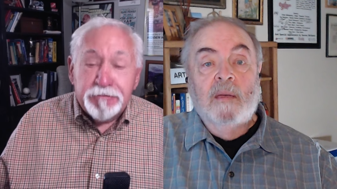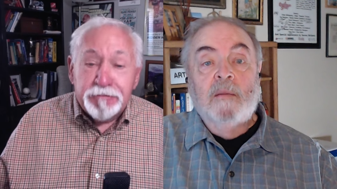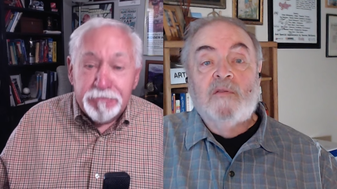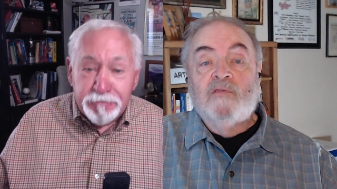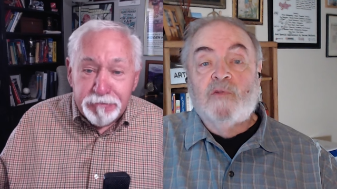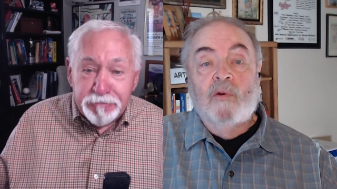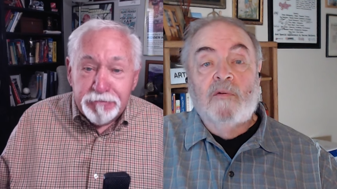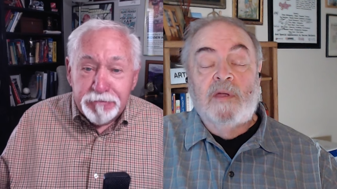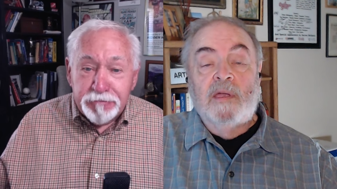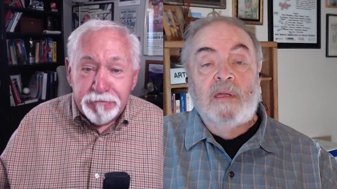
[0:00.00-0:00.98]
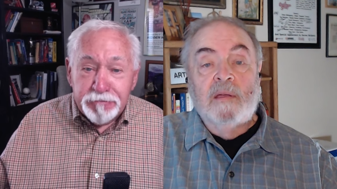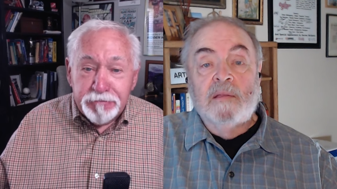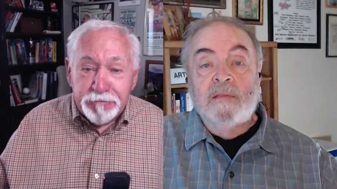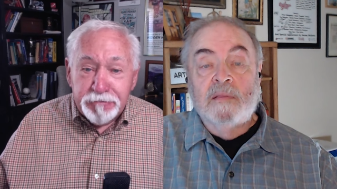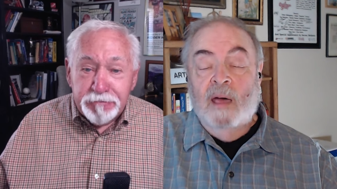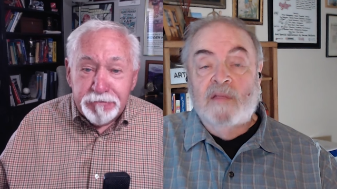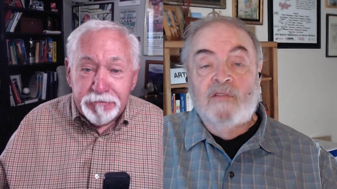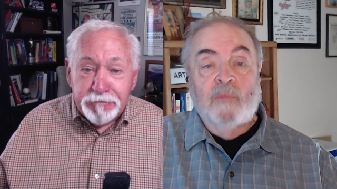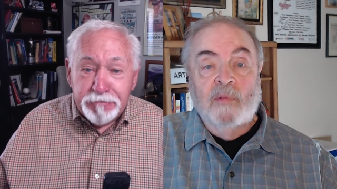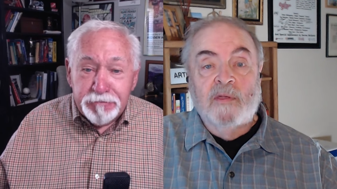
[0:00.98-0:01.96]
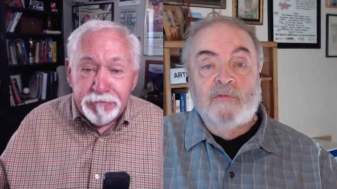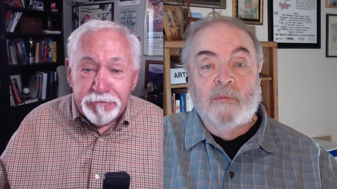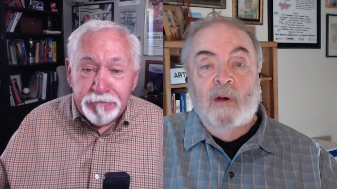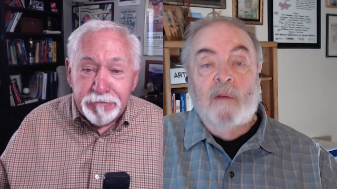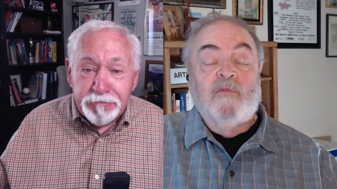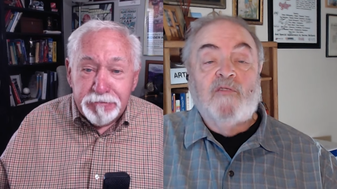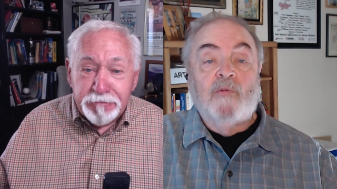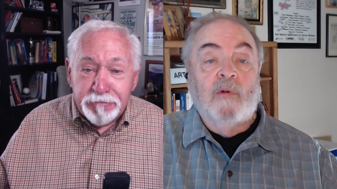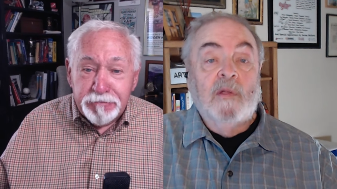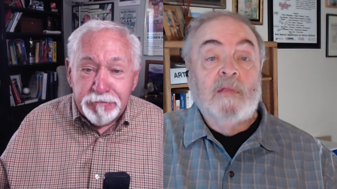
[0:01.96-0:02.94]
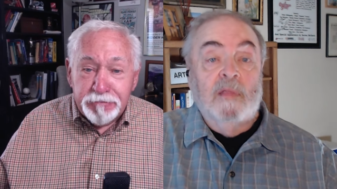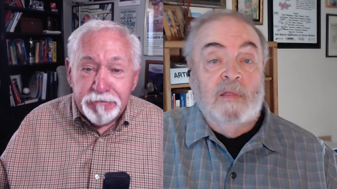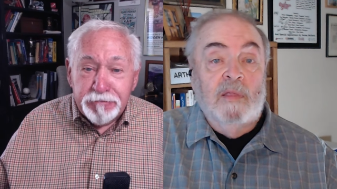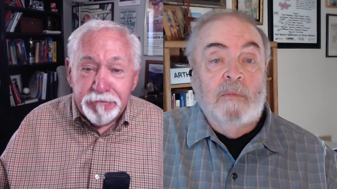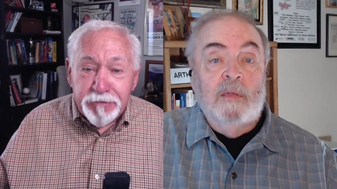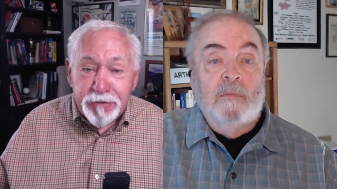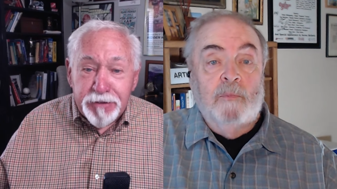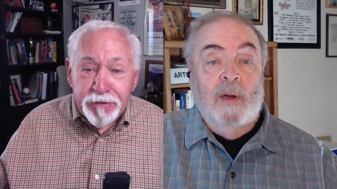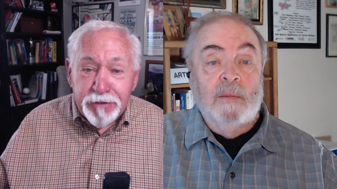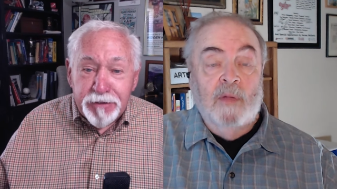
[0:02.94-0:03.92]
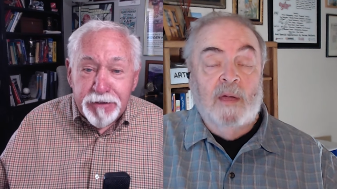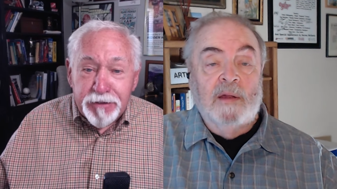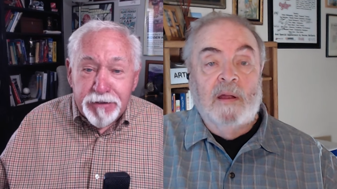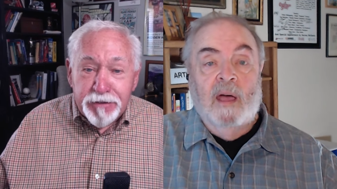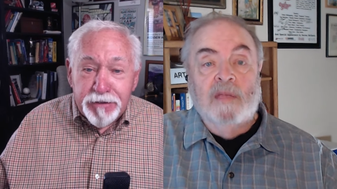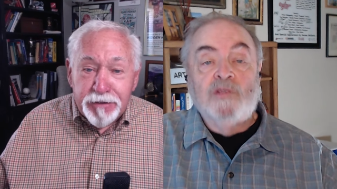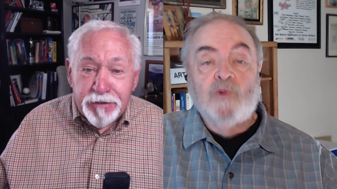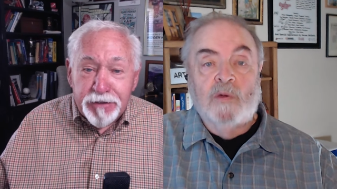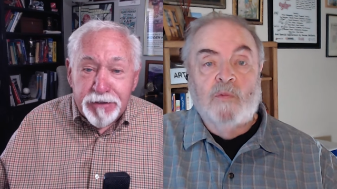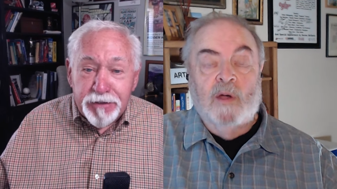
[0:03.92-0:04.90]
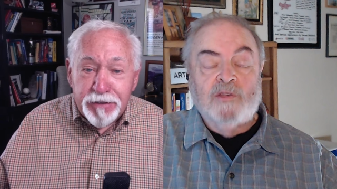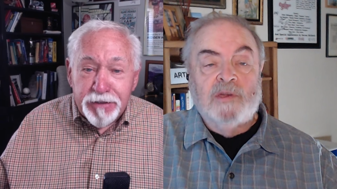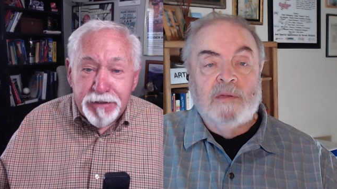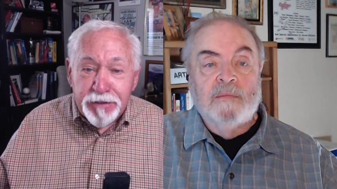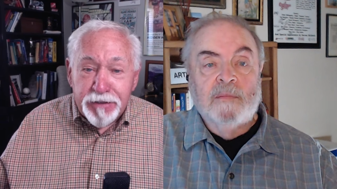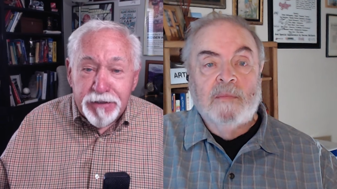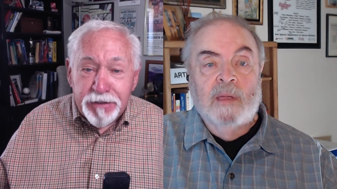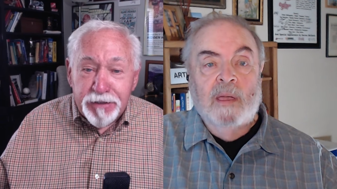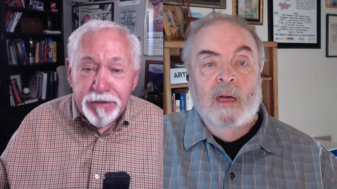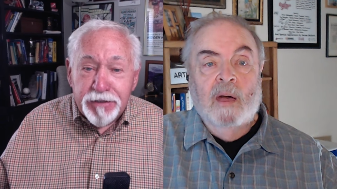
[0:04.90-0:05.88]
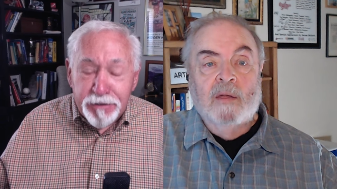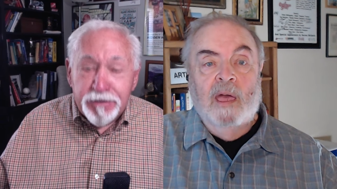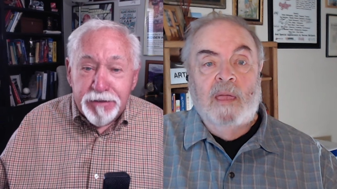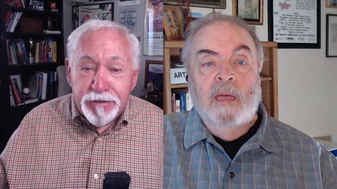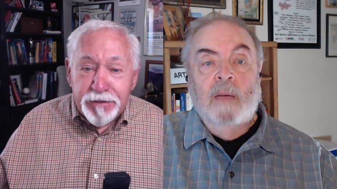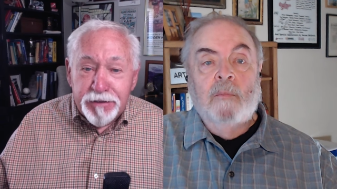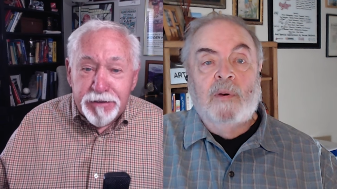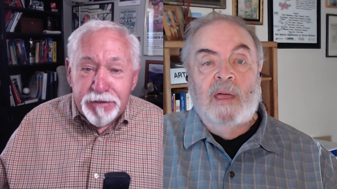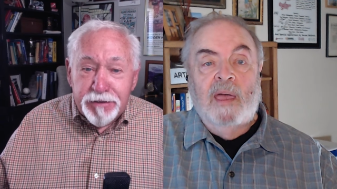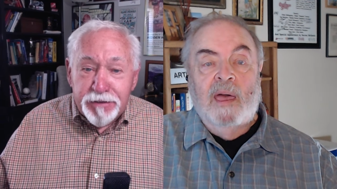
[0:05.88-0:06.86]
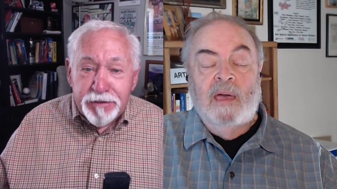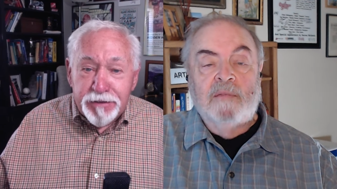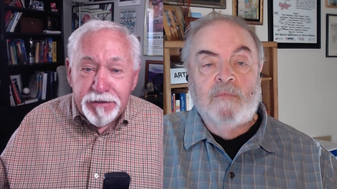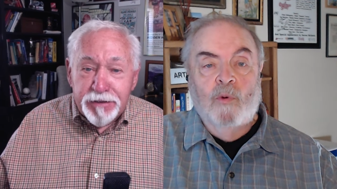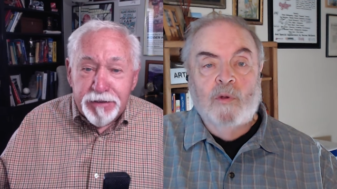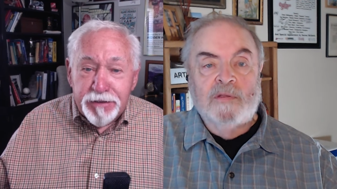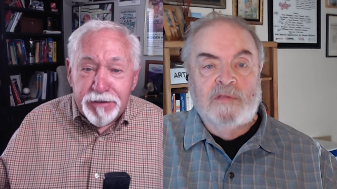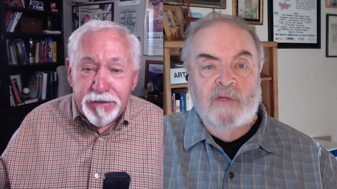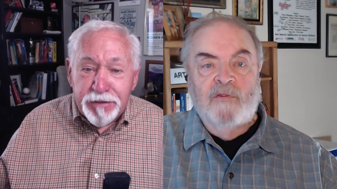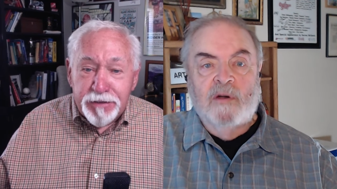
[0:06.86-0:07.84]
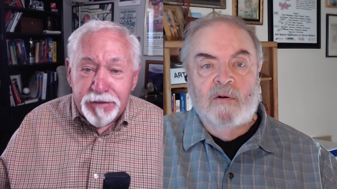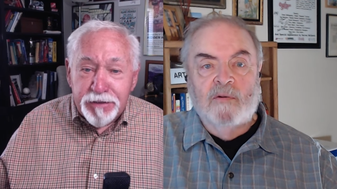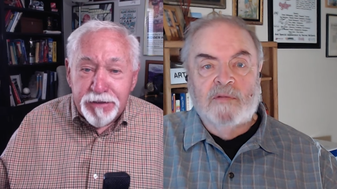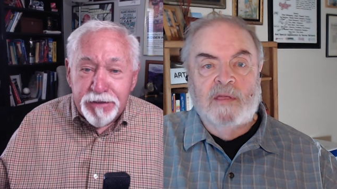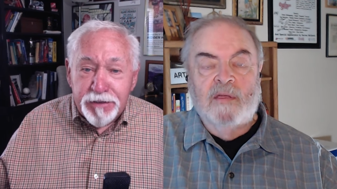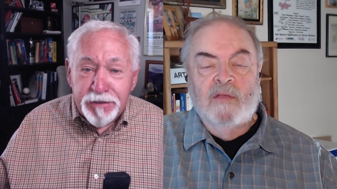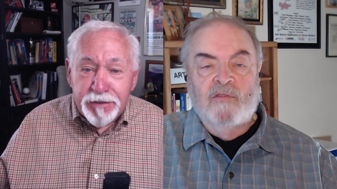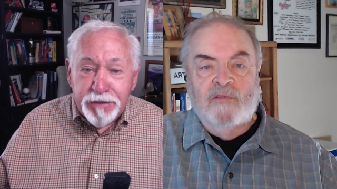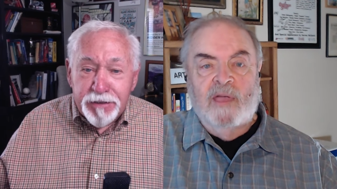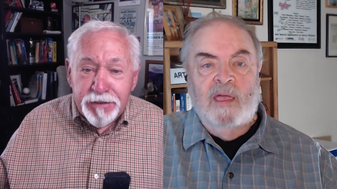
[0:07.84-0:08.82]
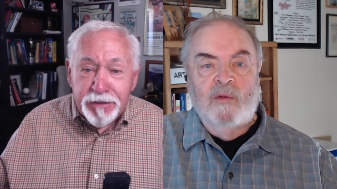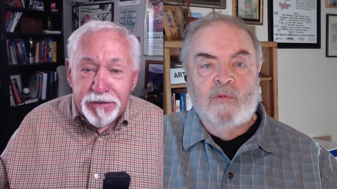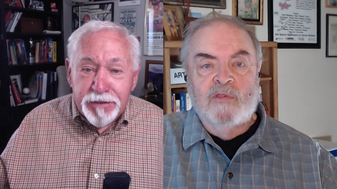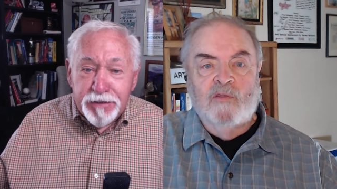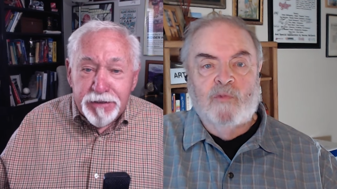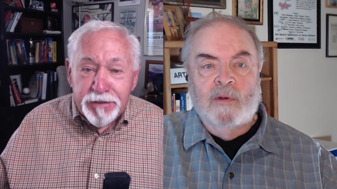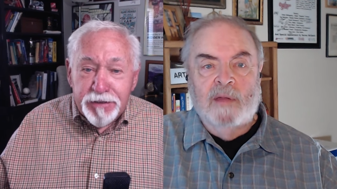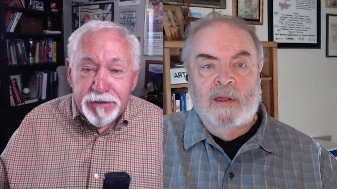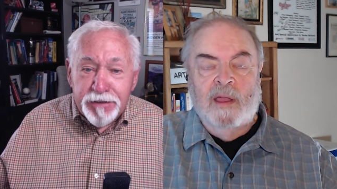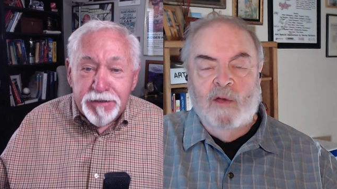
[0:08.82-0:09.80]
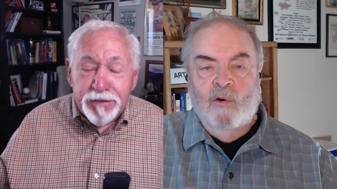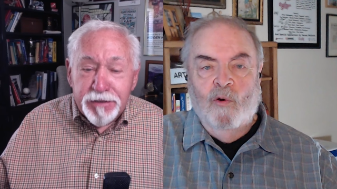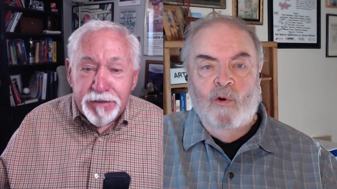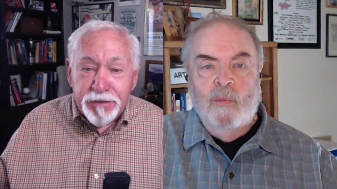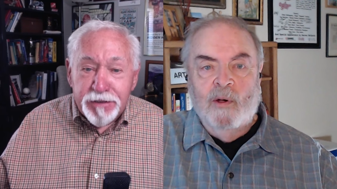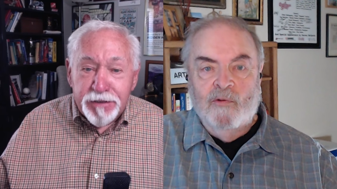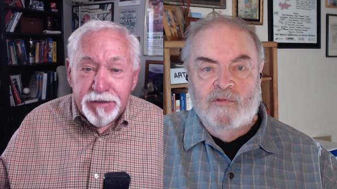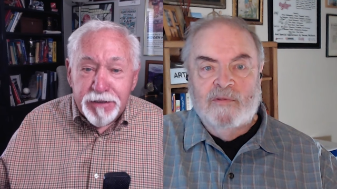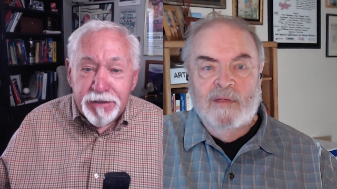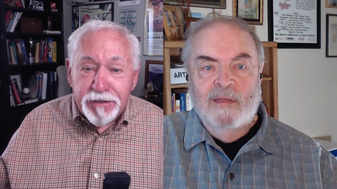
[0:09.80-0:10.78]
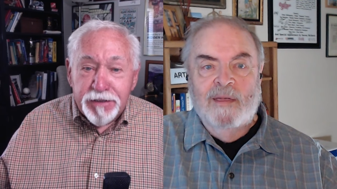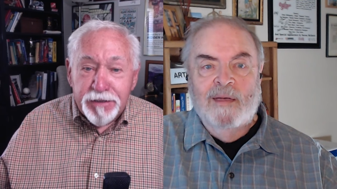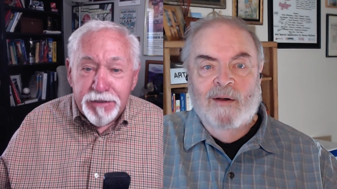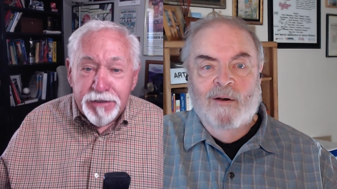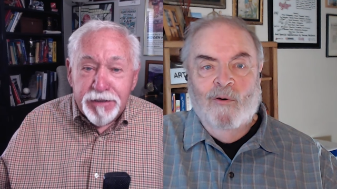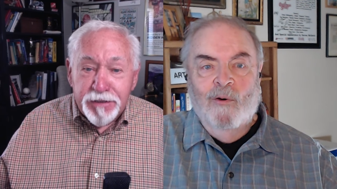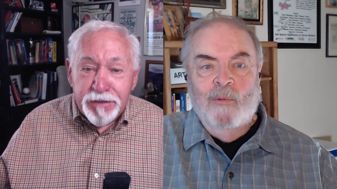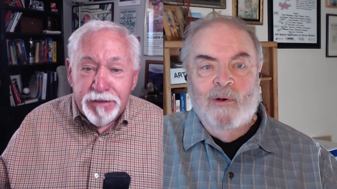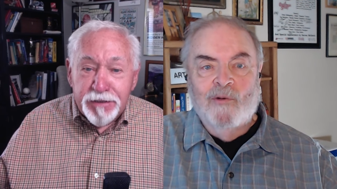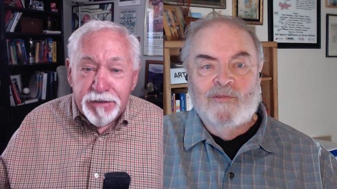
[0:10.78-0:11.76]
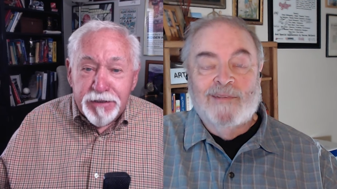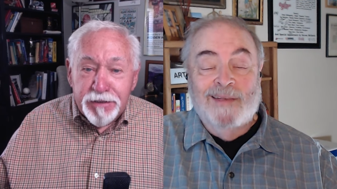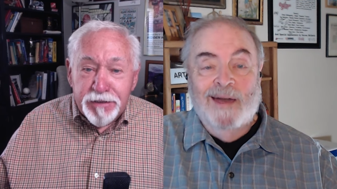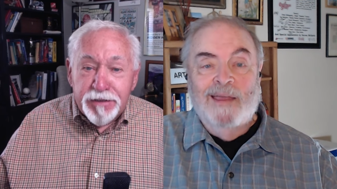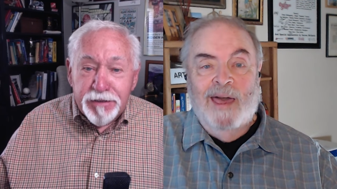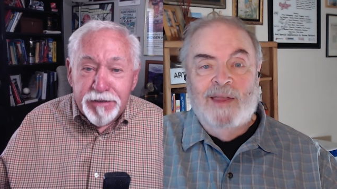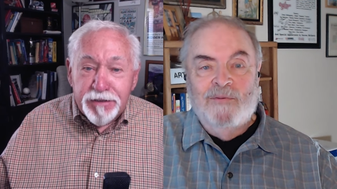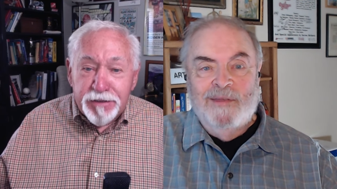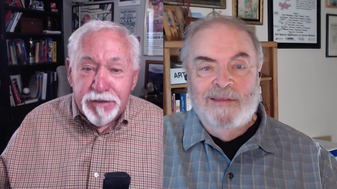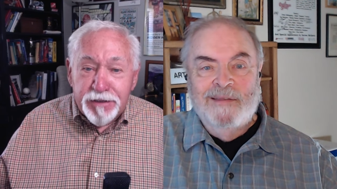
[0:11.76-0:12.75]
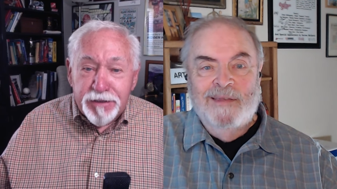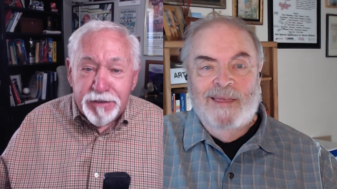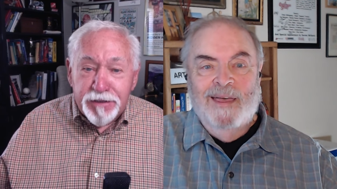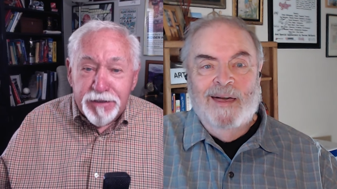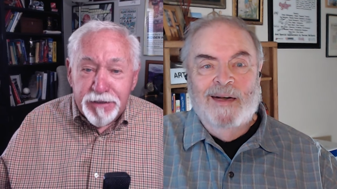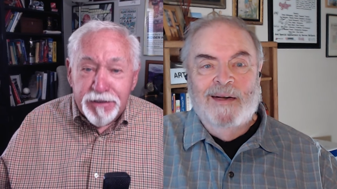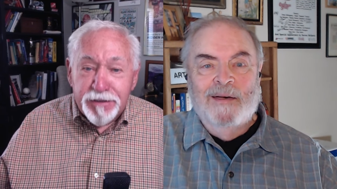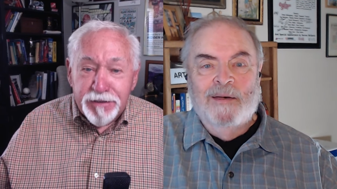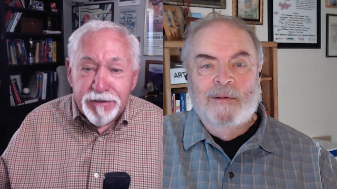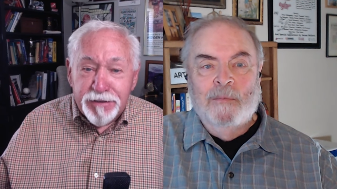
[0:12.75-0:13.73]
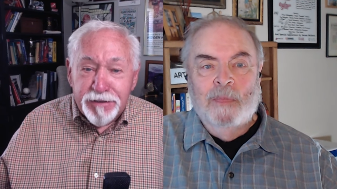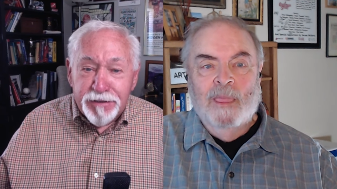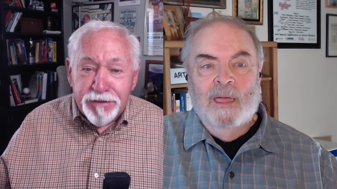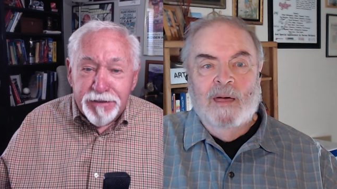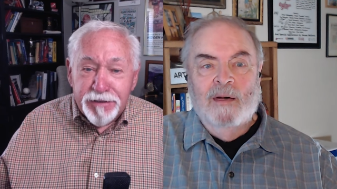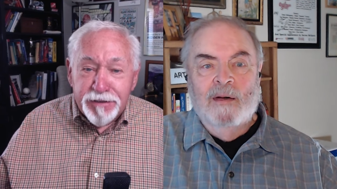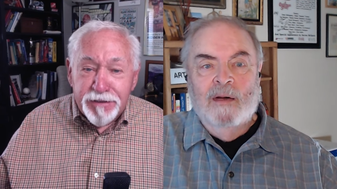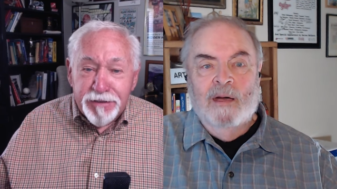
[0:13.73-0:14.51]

Speaker 1: story not as believable. First of all, let me bottom line it. I enjoyed watching it. Okay. But I had more difficulty staying with this one and I almost, almost got out of it uh, uh, a